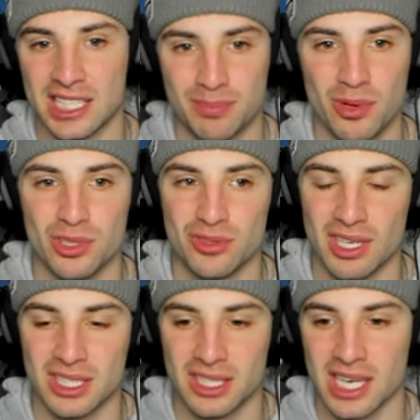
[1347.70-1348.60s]
Explosion
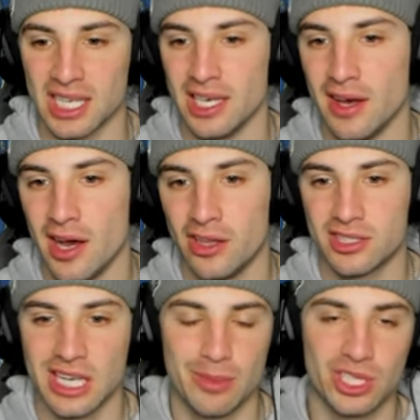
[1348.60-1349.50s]
Regieleki,
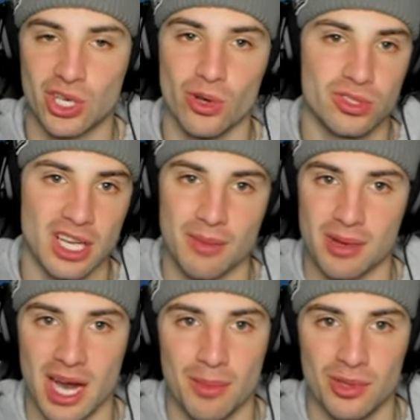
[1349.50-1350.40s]
alongside with the Ghost type
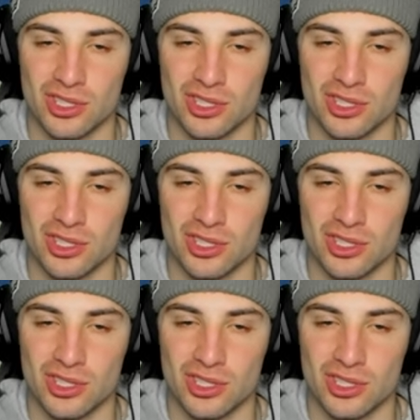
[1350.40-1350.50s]
combo,